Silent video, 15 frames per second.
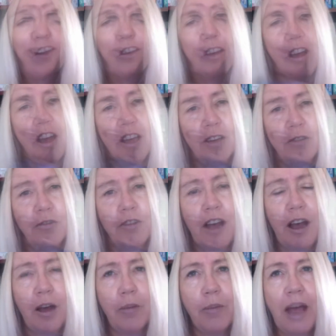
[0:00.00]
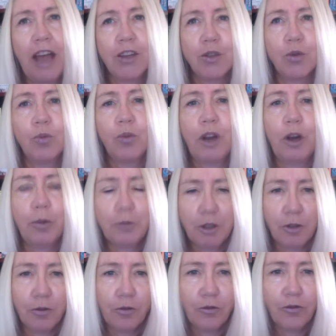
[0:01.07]
kind of astral realms
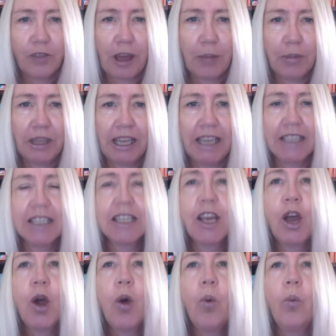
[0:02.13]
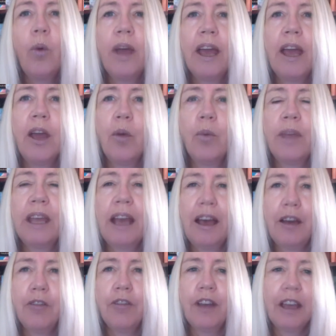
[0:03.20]
of that place, where we
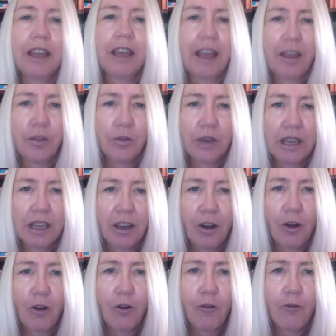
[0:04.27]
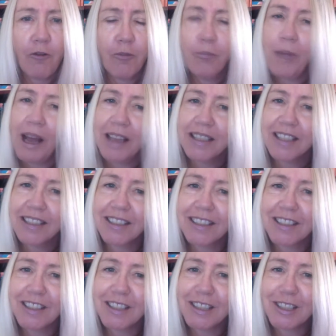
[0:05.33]
have a gathering of
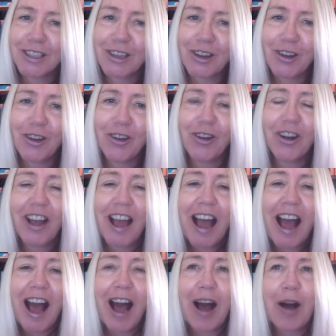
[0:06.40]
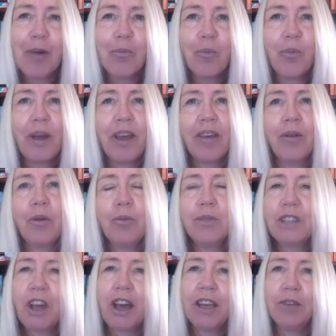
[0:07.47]
masters. So where it was
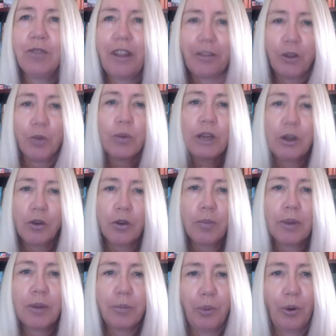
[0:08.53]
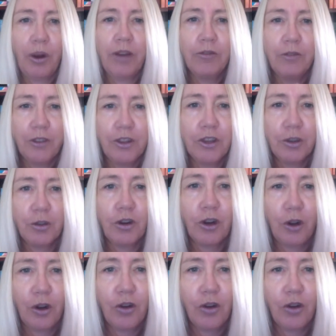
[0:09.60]
kind of like the regrouping point for the